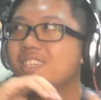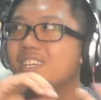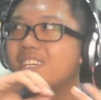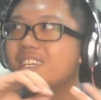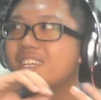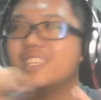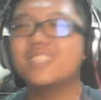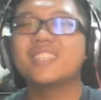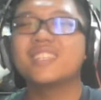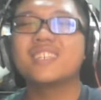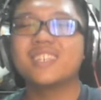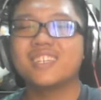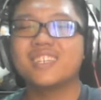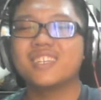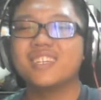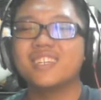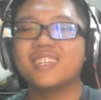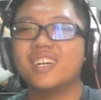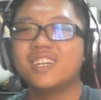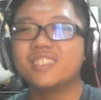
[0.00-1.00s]
in
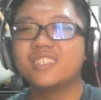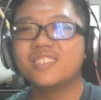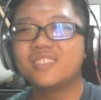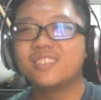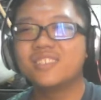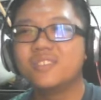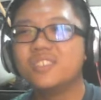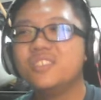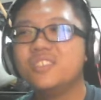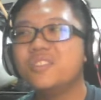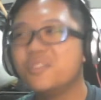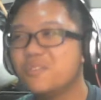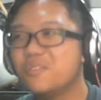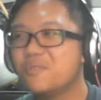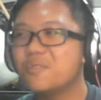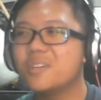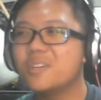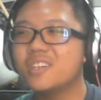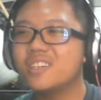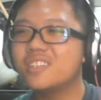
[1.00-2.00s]
a
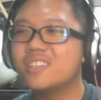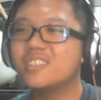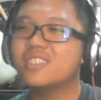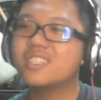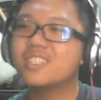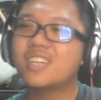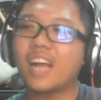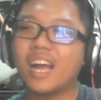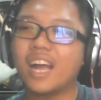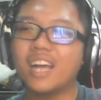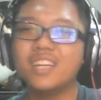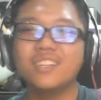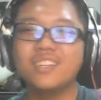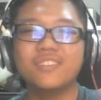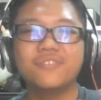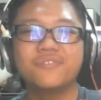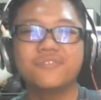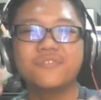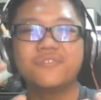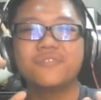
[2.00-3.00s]
newer kind
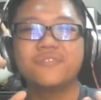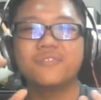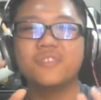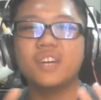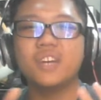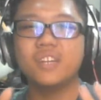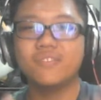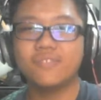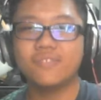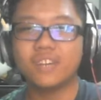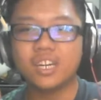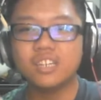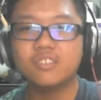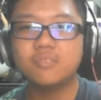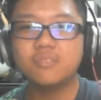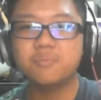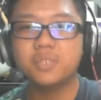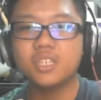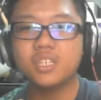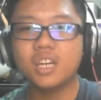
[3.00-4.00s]
of
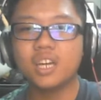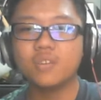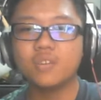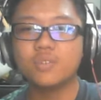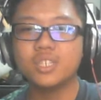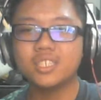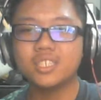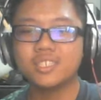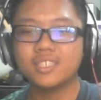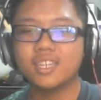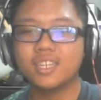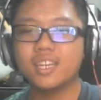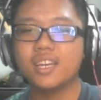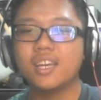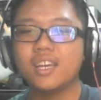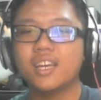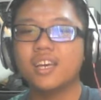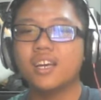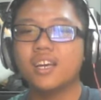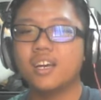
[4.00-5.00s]
environment, I want to
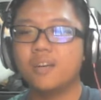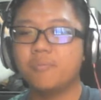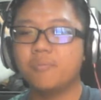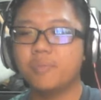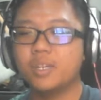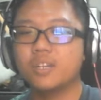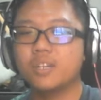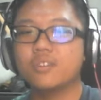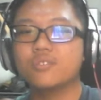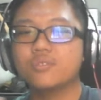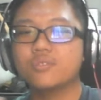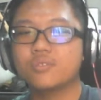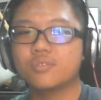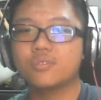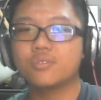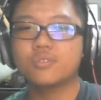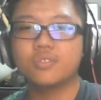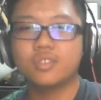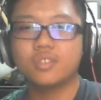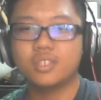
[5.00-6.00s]
say, but
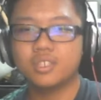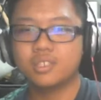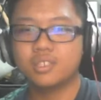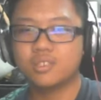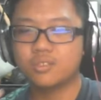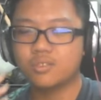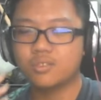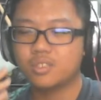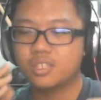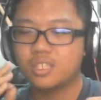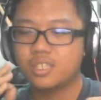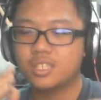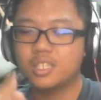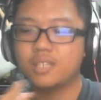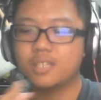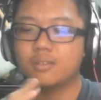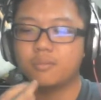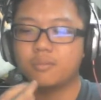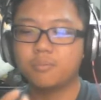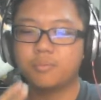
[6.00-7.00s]
also to
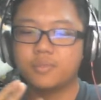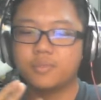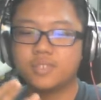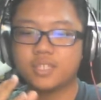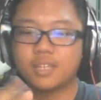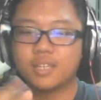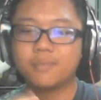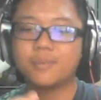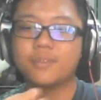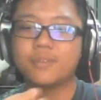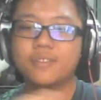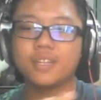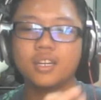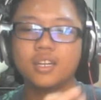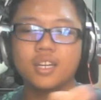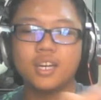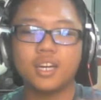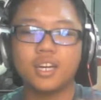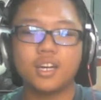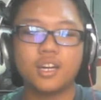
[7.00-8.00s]
keep some of
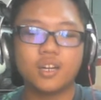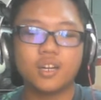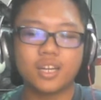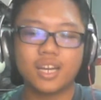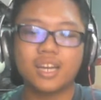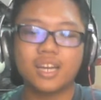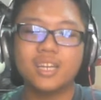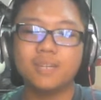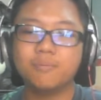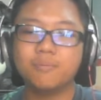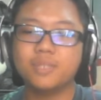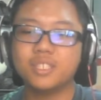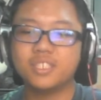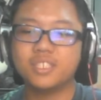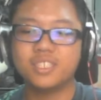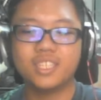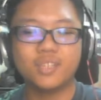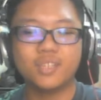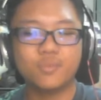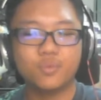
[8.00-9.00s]
the
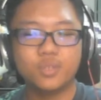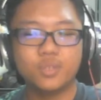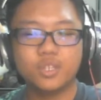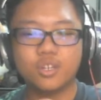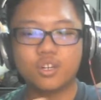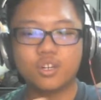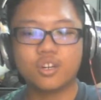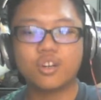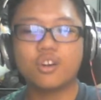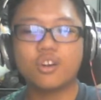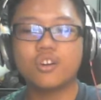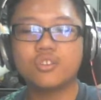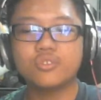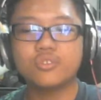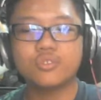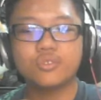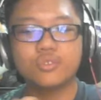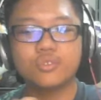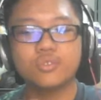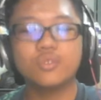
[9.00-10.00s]
elements that we
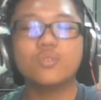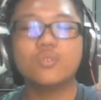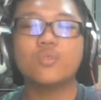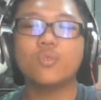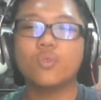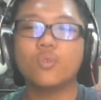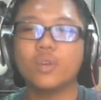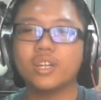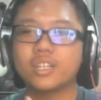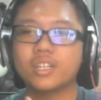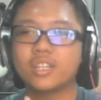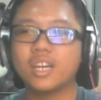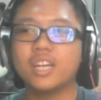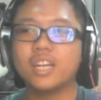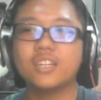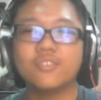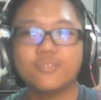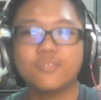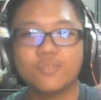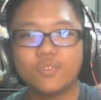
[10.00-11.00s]
all know and
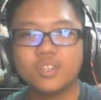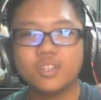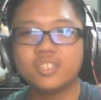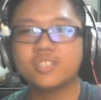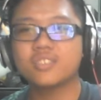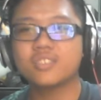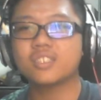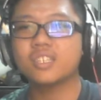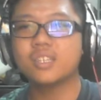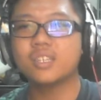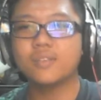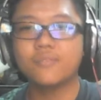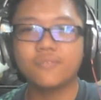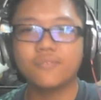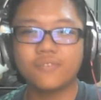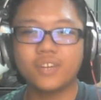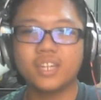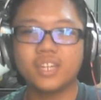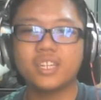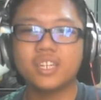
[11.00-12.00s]
kind of want to keep
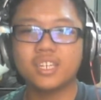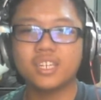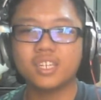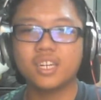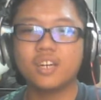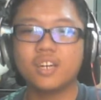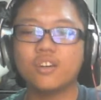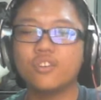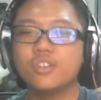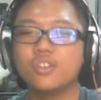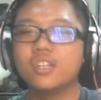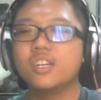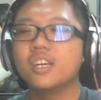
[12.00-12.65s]
finding out.